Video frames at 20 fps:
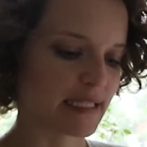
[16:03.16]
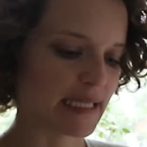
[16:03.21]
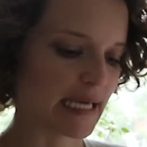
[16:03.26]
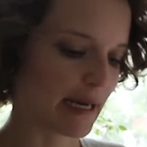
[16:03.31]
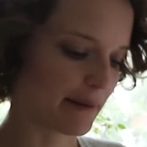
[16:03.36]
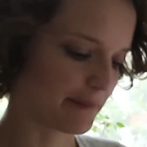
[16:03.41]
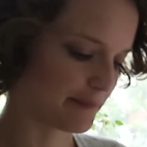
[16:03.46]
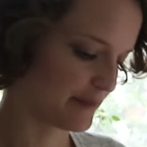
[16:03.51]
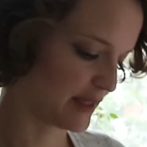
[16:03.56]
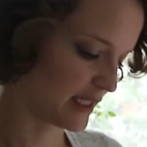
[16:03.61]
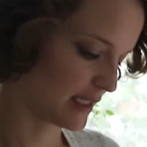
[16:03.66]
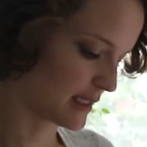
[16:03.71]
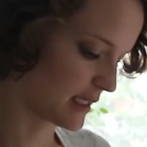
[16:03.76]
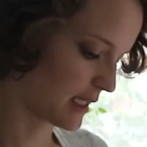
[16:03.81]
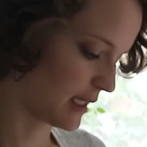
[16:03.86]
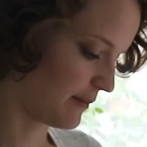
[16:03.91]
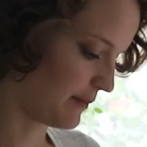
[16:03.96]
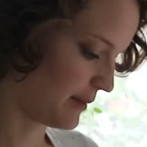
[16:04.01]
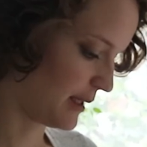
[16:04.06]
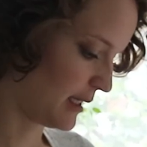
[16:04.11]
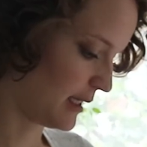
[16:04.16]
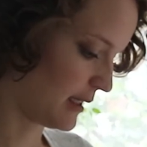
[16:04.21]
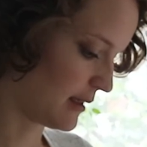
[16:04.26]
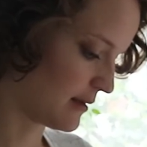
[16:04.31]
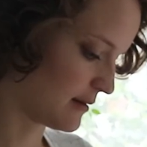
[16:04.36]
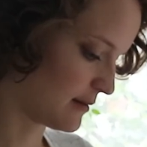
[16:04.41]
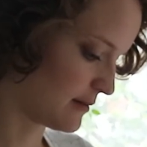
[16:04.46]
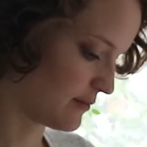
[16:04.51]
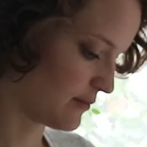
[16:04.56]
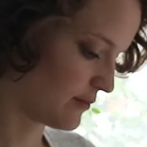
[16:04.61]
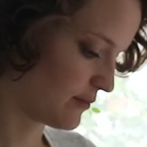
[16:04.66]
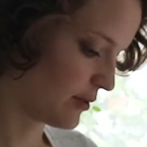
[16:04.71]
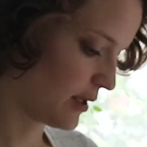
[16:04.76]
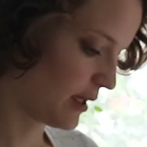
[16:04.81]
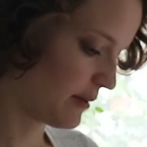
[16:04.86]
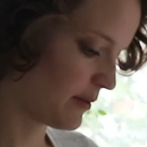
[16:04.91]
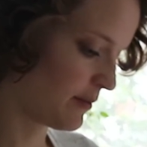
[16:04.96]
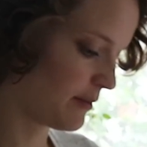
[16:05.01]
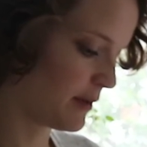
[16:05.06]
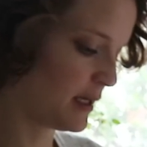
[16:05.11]
yeah, it's gonna be
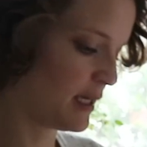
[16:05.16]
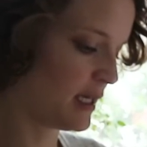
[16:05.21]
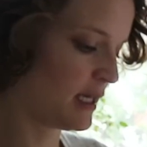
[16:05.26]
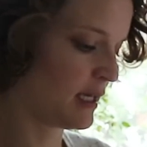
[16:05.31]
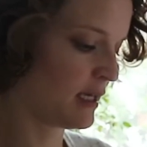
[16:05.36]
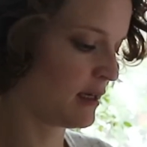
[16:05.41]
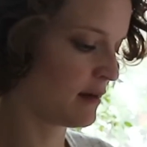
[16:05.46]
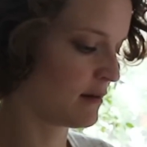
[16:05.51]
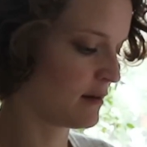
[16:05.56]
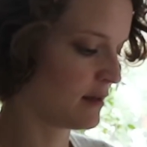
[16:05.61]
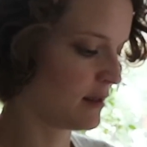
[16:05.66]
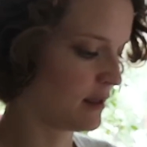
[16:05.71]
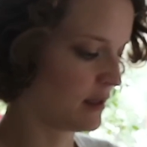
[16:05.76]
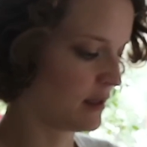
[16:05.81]
probably